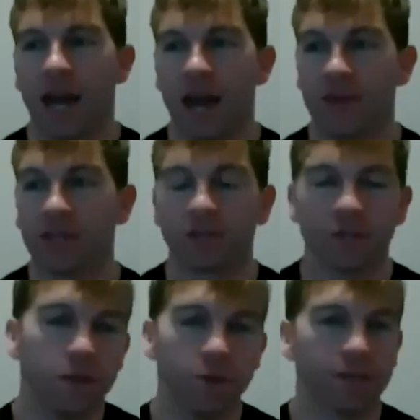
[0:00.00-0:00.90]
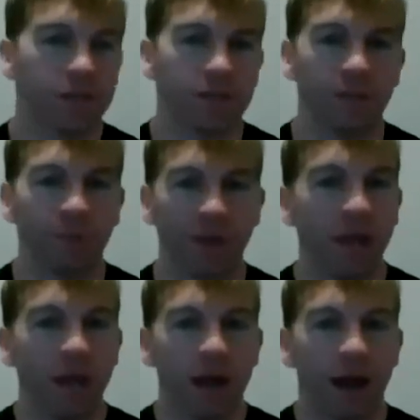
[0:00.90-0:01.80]
And then two is just
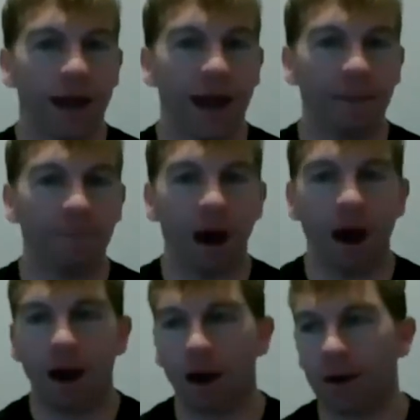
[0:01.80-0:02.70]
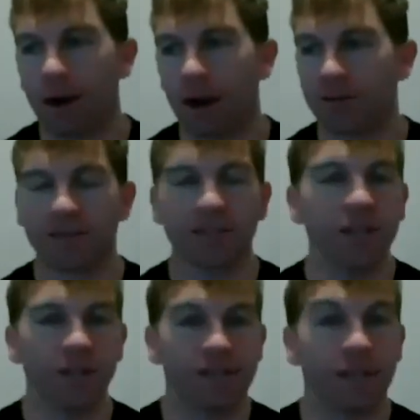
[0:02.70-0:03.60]
simply our
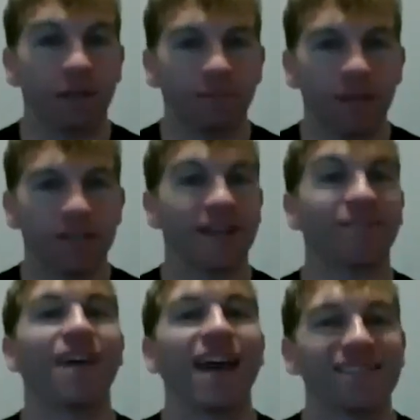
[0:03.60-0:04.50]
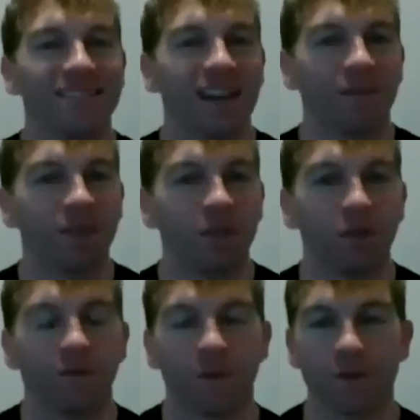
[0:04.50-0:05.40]
skill isn't advanced enough to do
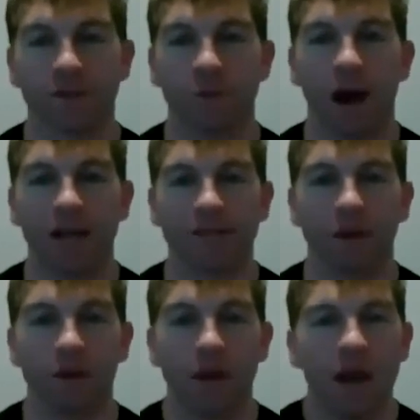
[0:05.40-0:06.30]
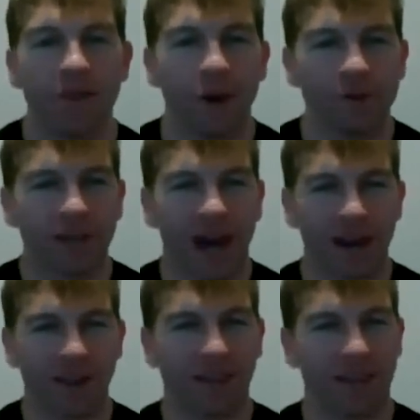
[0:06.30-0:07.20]
the full squat. So those are kind
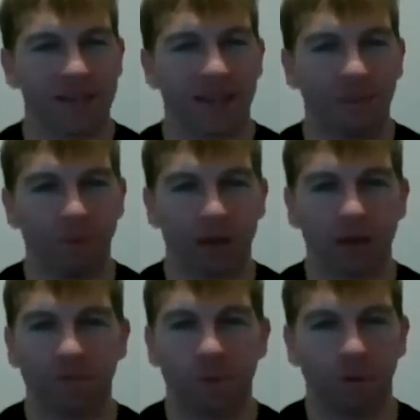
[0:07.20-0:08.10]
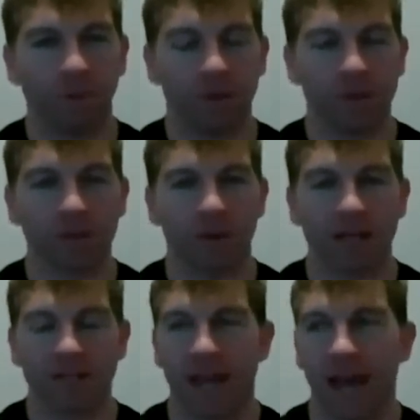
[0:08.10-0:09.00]
of the things that I'm looking for when we do the
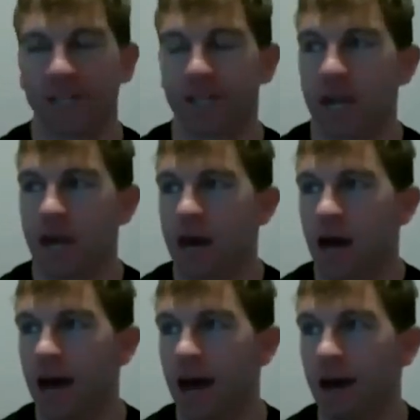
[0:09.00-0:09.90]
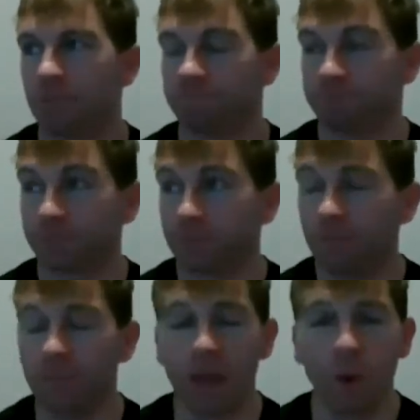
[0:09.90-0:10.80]
squat snatch.
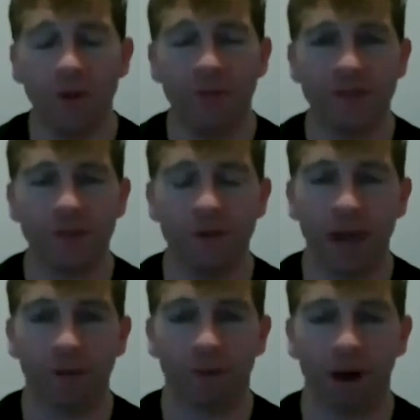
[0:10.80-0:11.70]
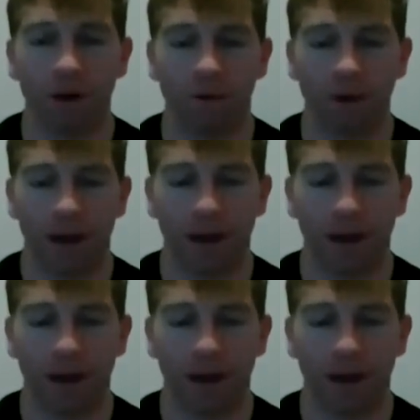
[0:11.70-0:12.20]
With the 2K row,